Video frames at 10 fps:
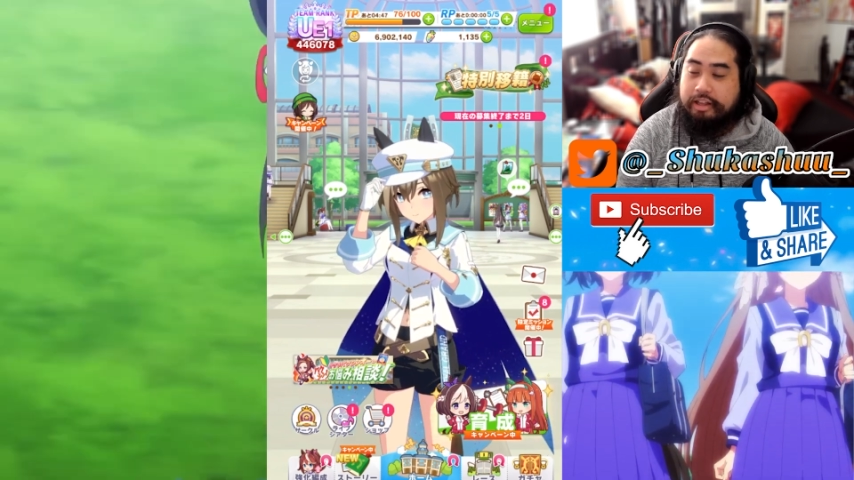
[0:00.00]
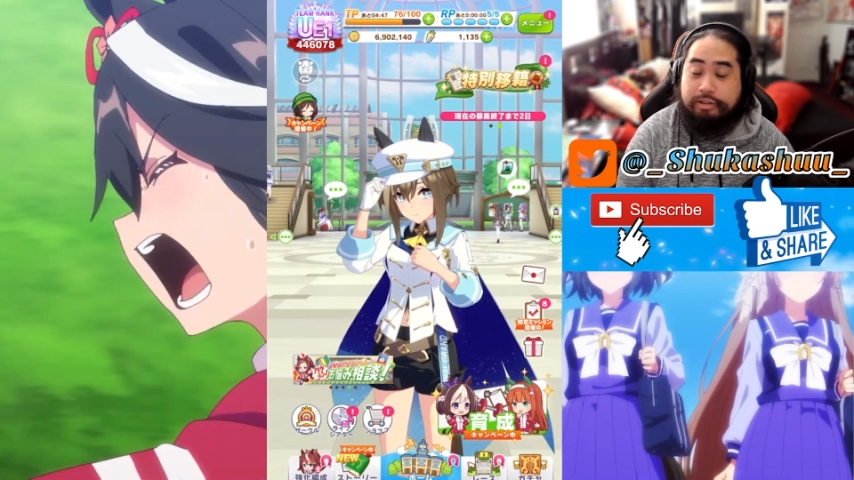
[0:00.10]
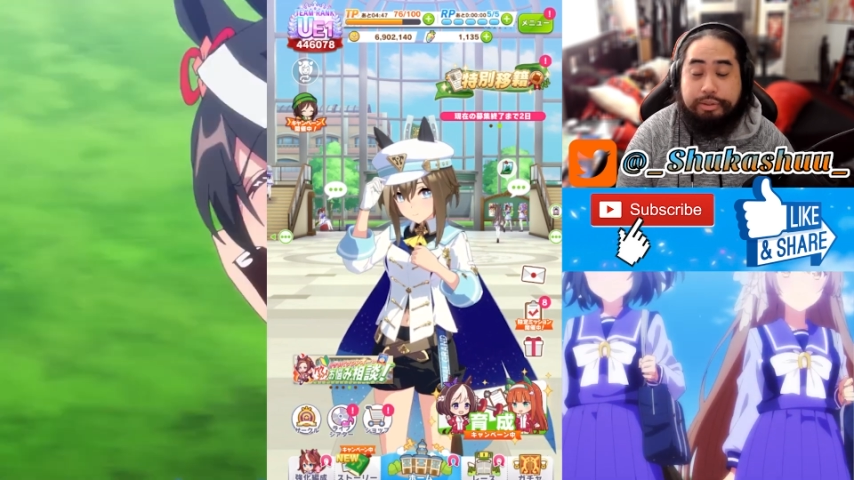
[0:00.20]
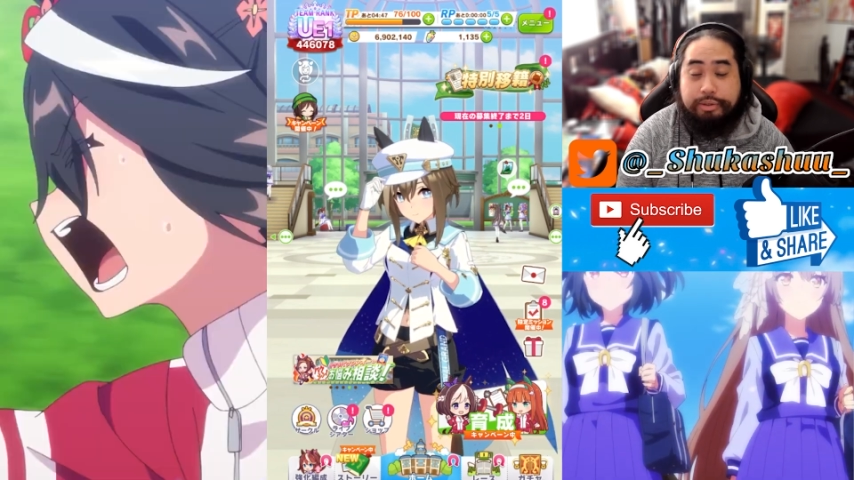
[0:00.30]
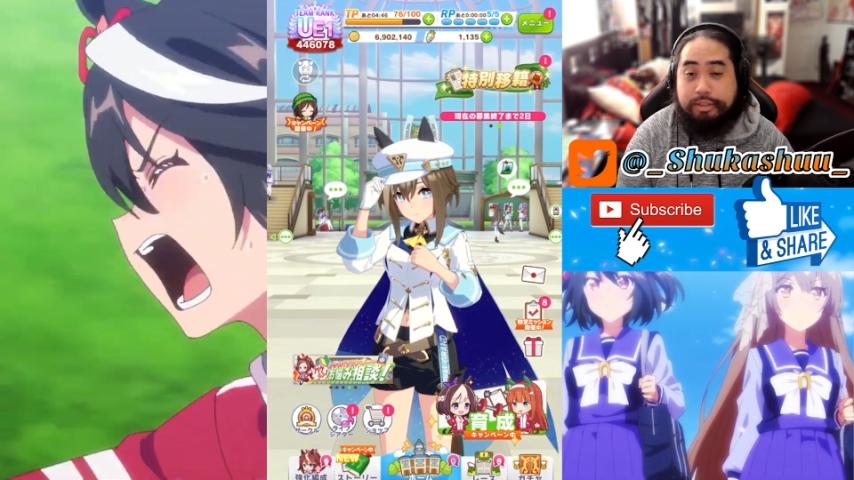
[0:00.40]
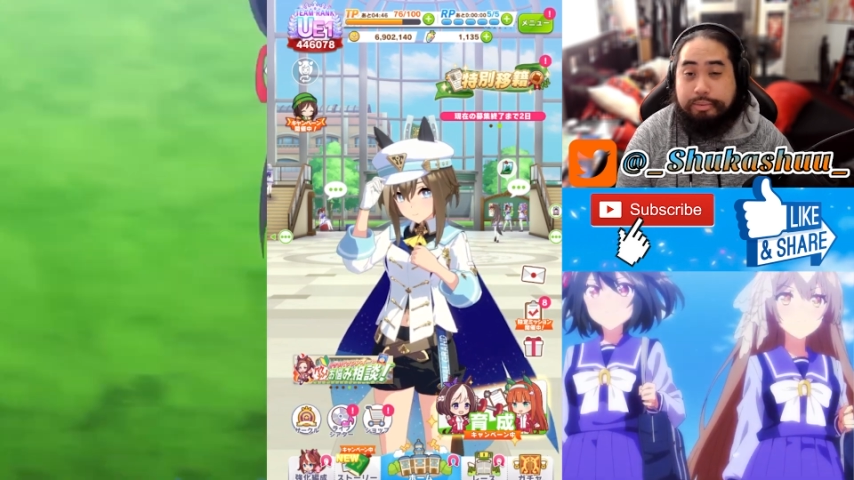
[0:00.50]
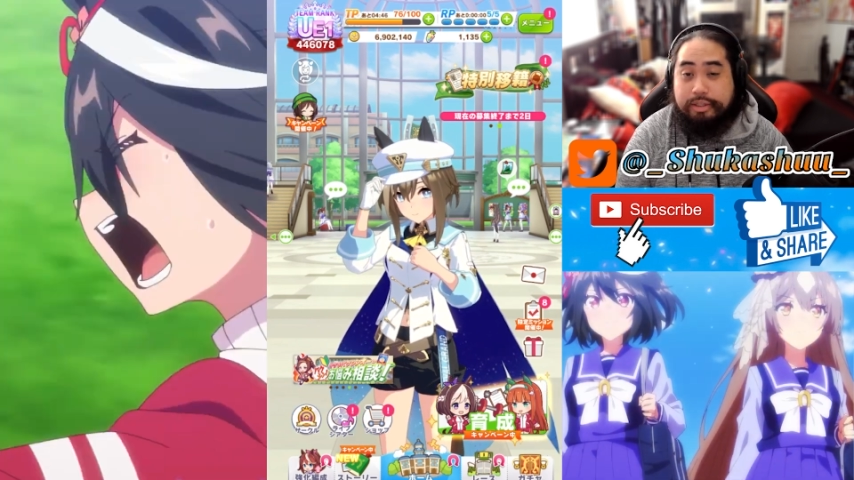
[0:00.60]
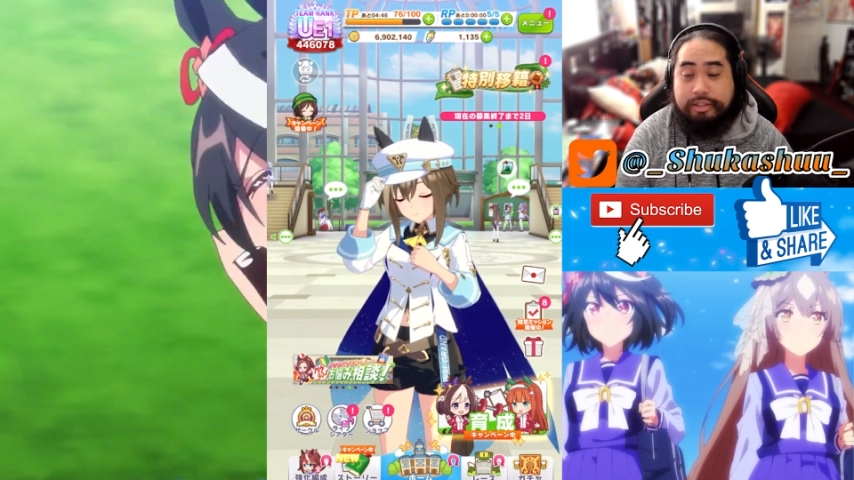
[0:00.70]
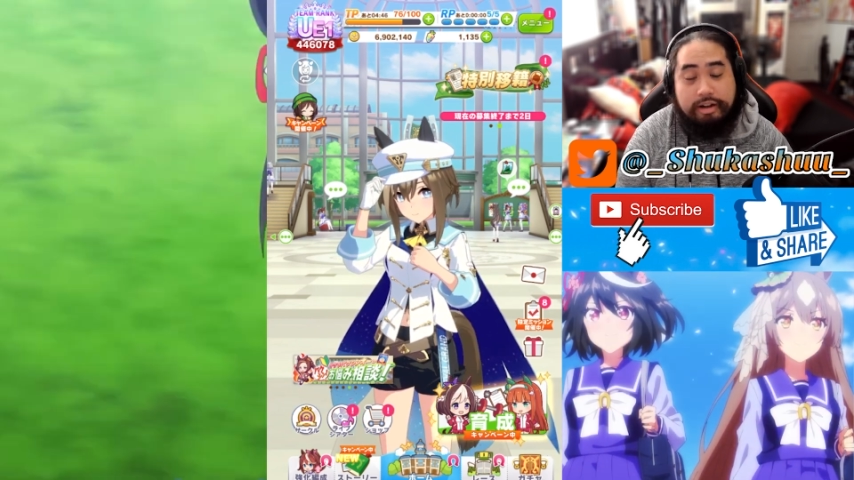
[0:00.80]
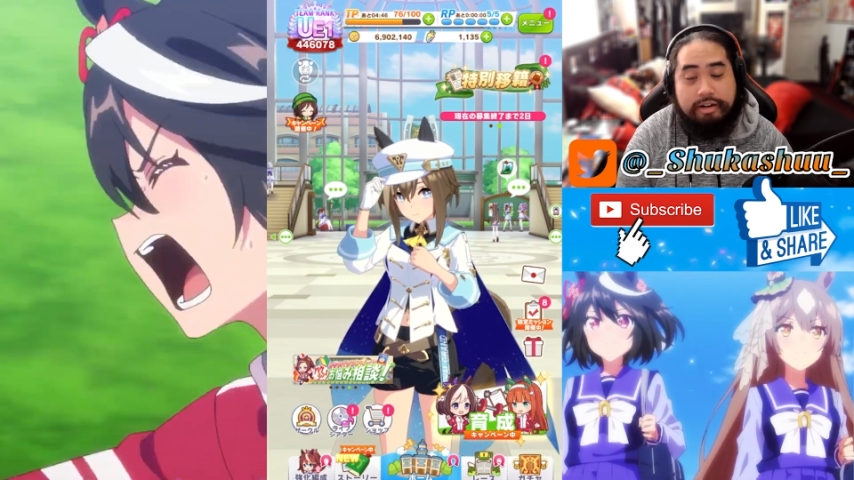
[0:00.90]
else you guys want
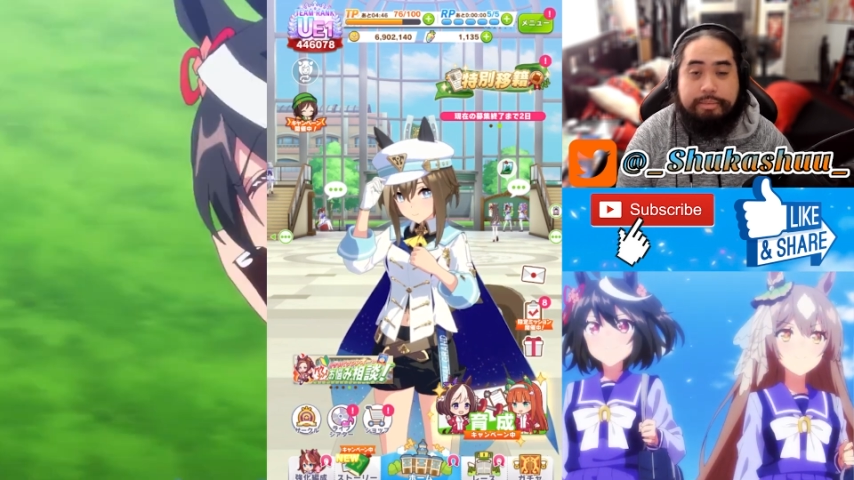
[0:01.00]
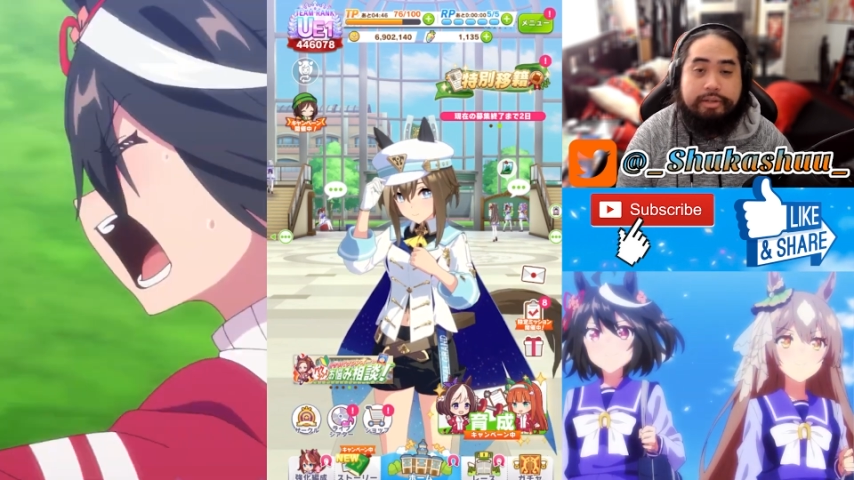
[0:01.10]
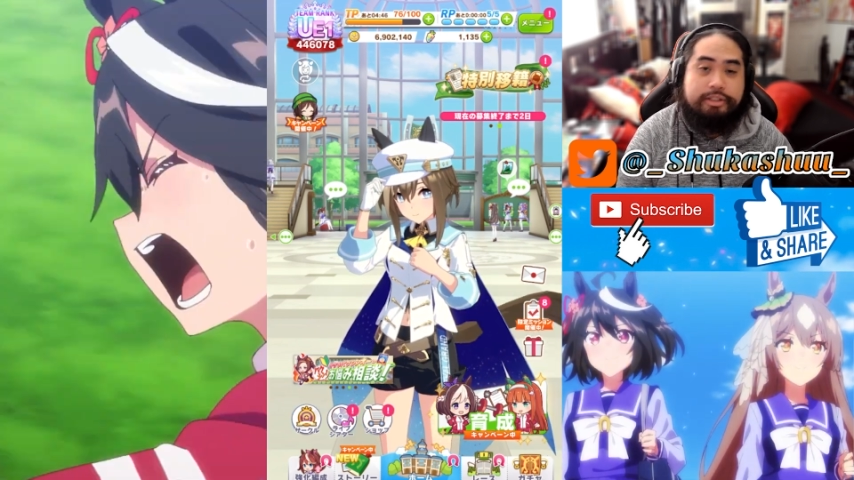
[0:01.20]
to talk about,